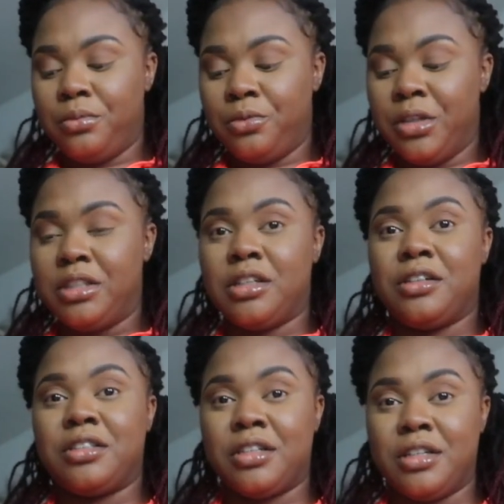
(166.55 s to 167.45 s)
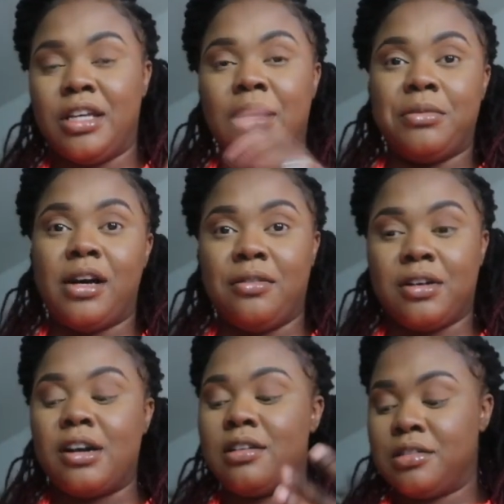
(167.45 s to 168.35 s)
researched her name,
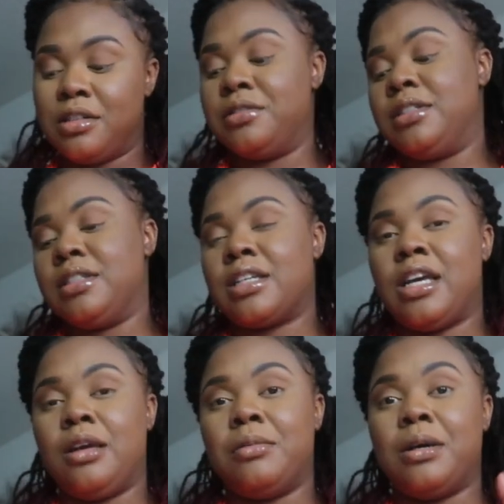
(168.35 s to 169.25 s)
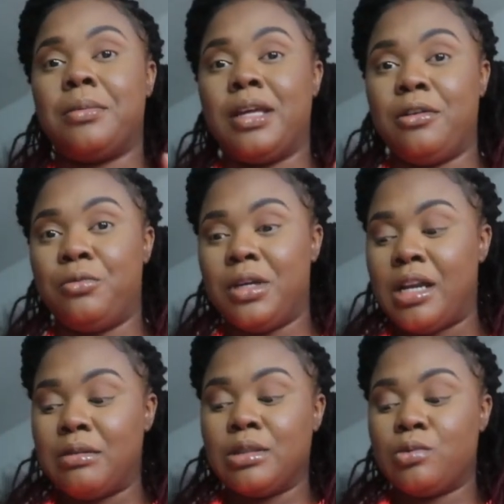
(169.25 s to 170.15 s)
avocado toast just came up, and when
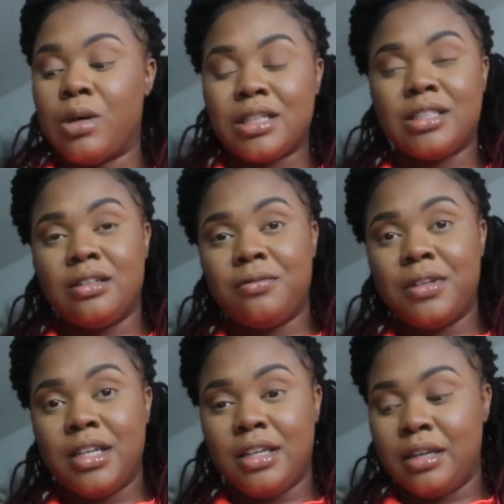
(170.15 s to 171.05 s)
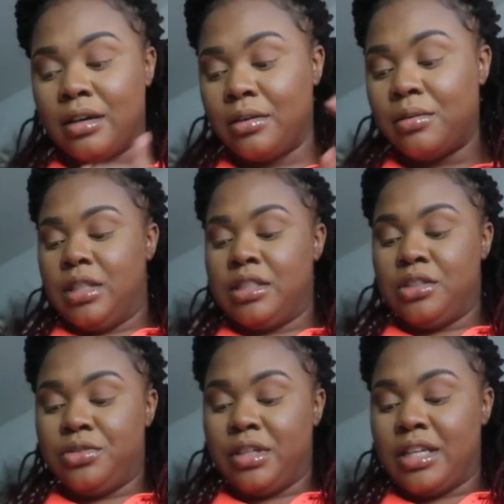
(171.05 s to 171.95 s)
I was watching the video, this
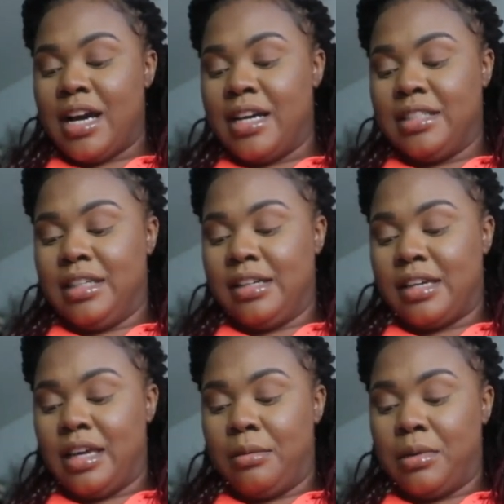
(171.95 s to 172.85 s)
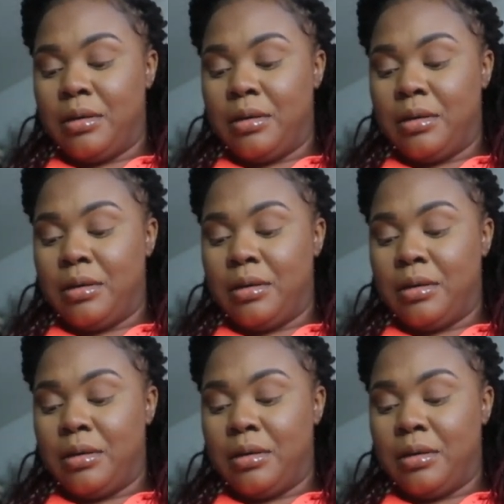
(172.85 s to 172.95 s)
drink idea came